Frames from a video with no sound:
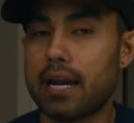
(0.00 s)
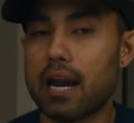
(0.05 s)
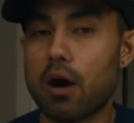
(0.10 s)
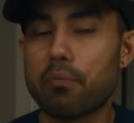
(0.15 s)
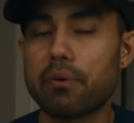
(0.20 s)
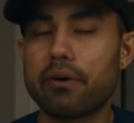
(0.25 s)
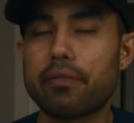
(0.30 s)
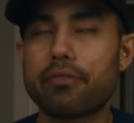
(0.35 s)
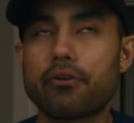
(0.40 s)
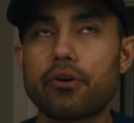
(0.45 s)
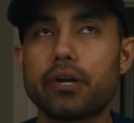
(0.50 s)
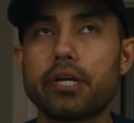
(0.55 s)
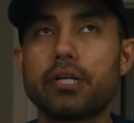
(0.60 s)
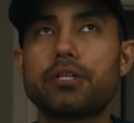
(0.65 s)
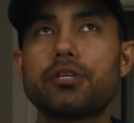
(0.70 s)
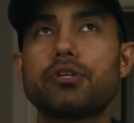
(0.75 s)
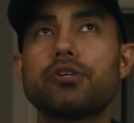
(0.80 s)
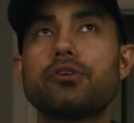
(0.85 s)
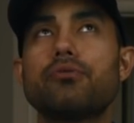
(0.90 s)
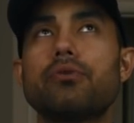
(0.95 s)
and I'll be
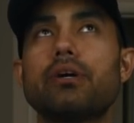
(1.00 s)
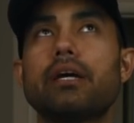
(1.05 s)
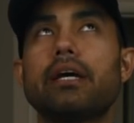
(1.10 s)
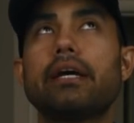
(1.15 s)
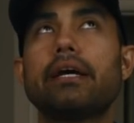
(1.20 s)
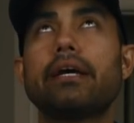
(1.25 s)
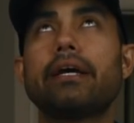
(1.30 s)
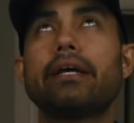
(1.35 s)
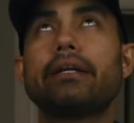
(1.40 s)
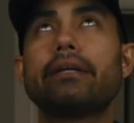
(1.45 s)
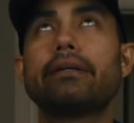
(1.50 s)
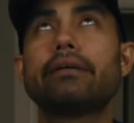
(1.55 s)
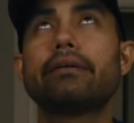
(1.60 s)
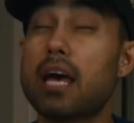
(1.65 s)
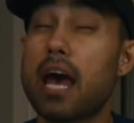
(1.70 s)
32 in